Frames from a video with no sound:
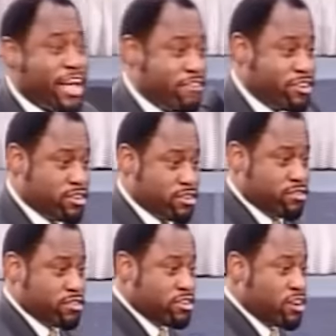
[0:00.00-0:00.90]
heritage,
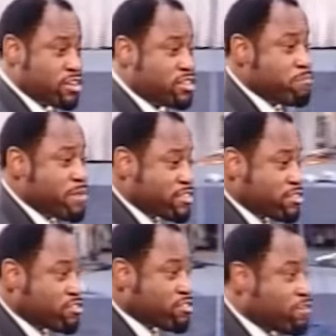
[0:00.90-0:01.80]
got the
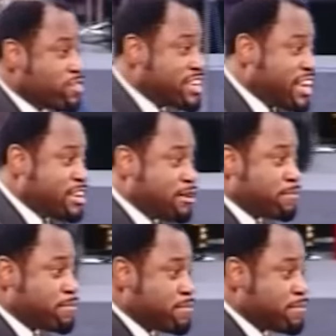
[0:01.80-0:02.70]
message of the kingdom.